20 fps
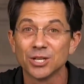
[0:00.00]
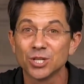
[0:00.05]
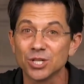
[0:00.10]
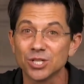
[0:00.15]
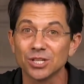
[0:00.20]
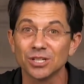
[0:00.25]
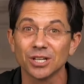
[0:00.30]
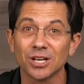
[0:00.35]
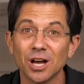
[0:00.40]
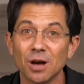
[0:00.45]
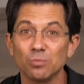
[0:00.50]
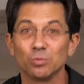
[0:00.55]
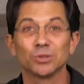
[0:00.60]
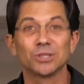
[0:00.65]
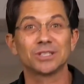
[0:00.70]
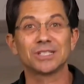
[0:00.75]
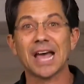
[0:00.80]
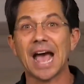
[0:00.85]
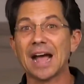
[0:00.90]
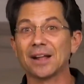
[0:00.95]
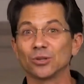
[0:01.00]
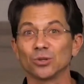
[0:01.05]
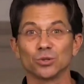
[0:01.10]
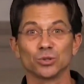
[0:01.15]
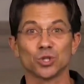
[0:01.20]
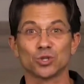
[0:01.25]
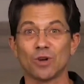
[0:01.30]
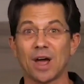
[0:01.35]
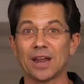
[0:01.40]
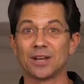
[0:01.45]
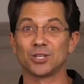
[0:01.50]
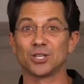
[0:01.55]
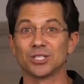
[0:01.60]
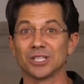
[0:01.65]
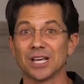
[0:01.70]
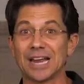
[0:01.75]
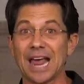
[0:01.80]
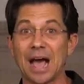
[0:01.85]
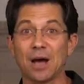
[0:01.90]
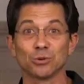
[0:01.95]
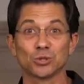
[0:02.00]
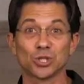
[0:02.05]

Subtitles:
She's going to come with the tactical strategies on how